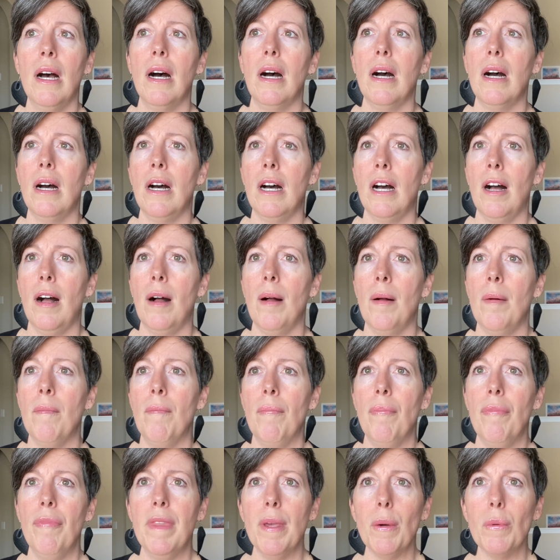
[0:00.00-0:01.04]

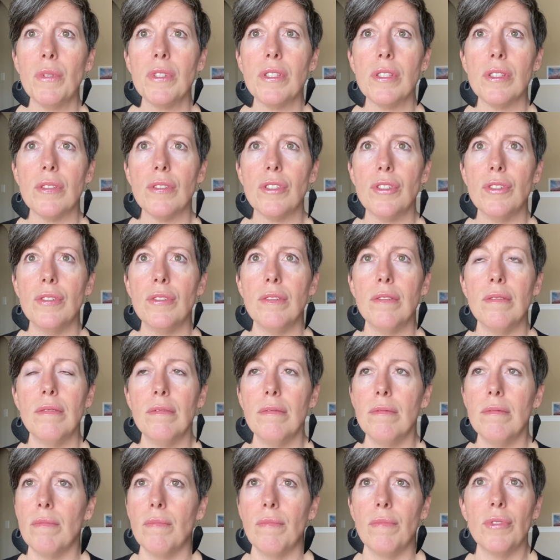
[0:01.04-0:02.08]
that was
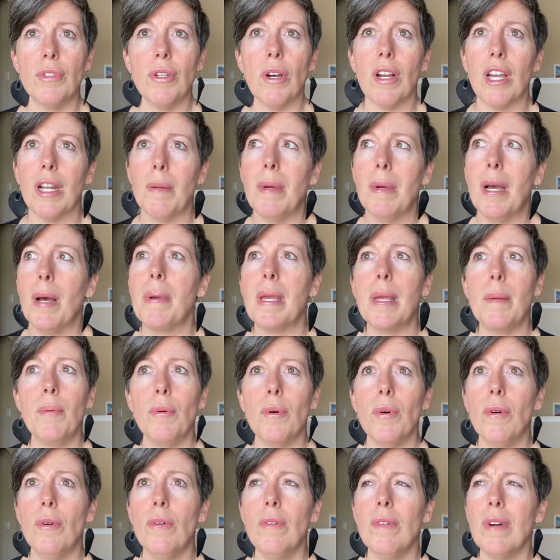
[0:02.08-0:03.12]
talking about
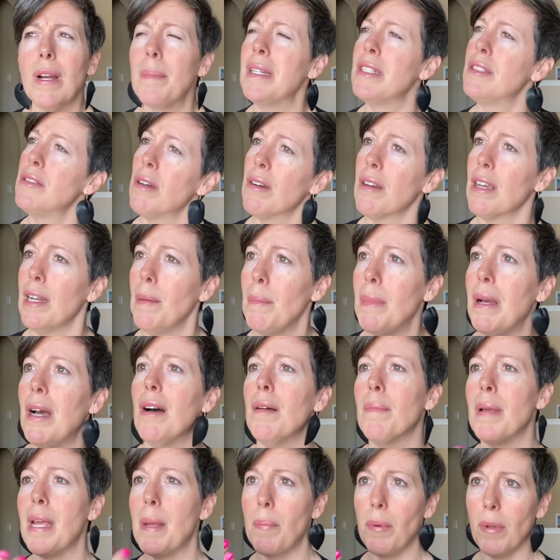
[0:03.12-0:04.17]
people. Talking about
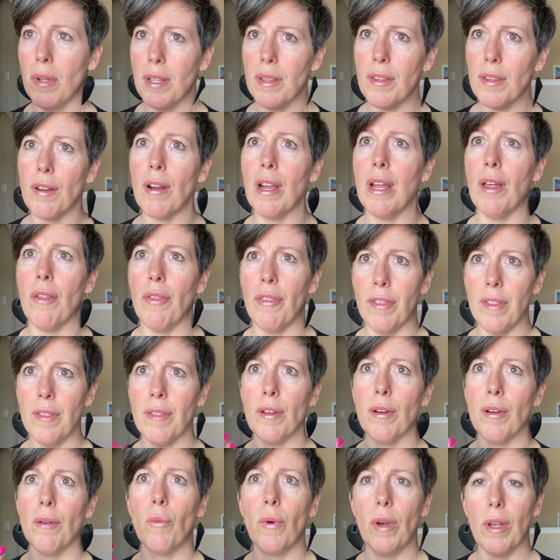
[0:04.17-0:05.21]
people and their health and
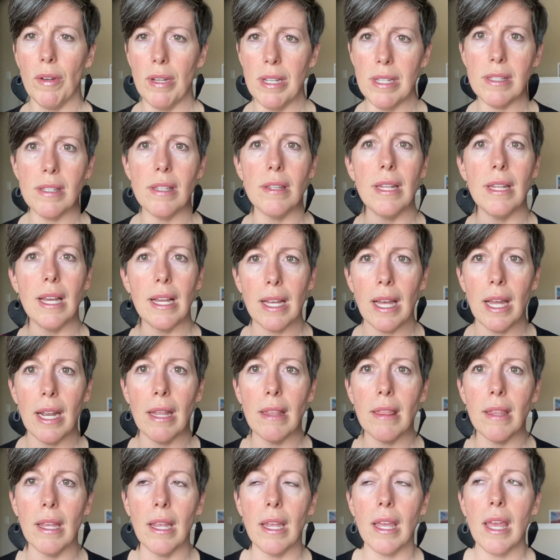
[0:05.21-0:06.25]
their wellness and that kind of
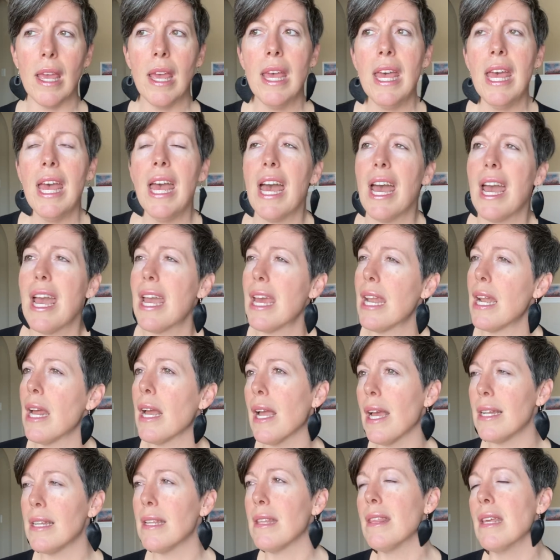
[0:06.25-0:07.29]
thing. And I
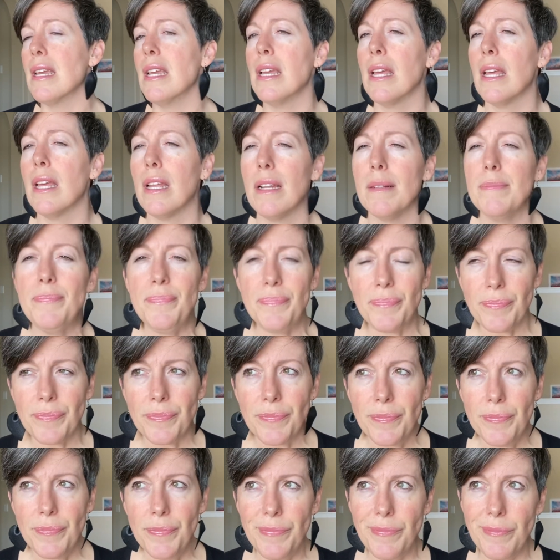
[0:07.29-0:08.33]
got to thinking,
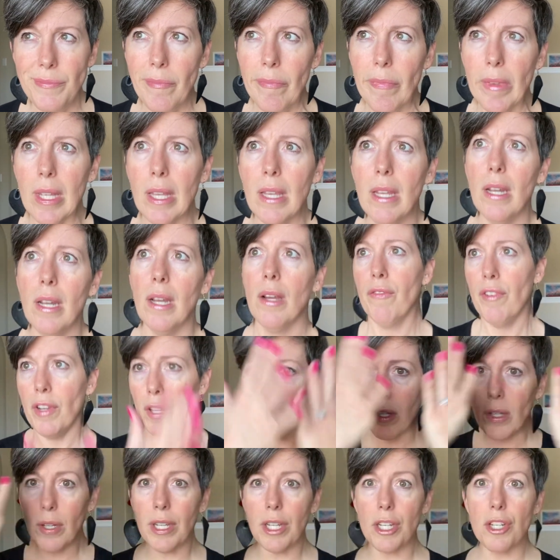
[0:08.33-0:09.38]
if you
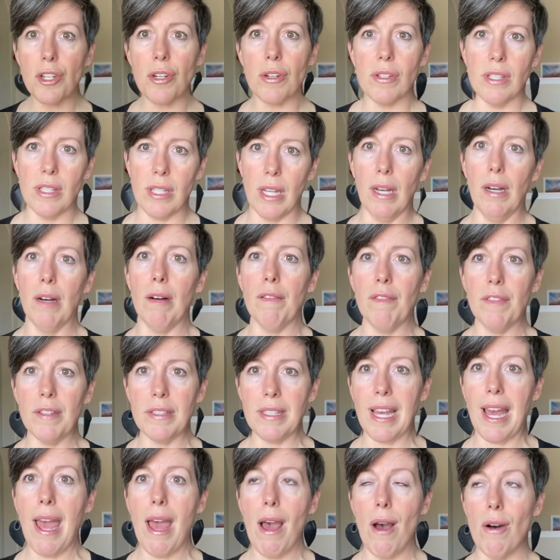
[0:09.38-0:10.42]
look at yourself as a
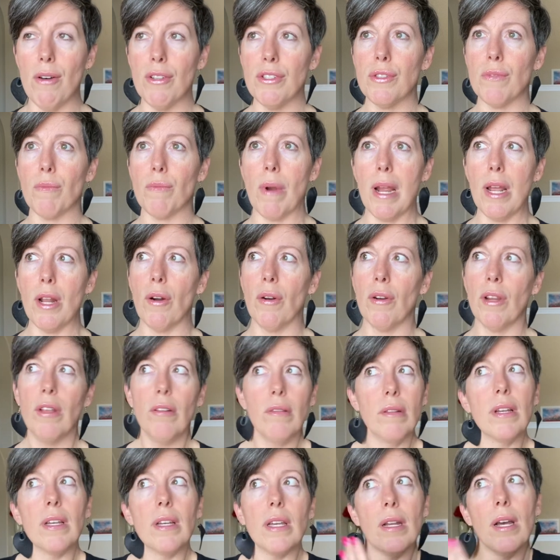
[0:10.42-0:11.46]
house, right, or you
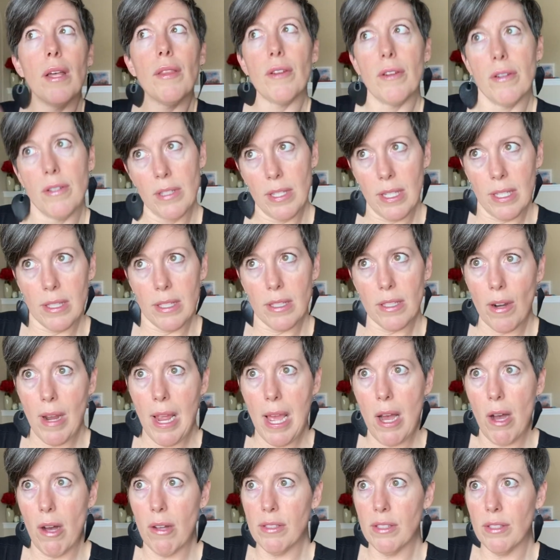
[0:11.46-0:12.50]
look at others as their
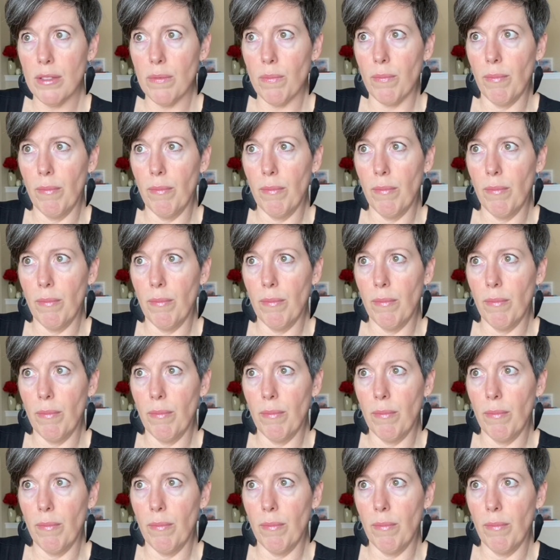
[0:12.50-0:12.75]
house,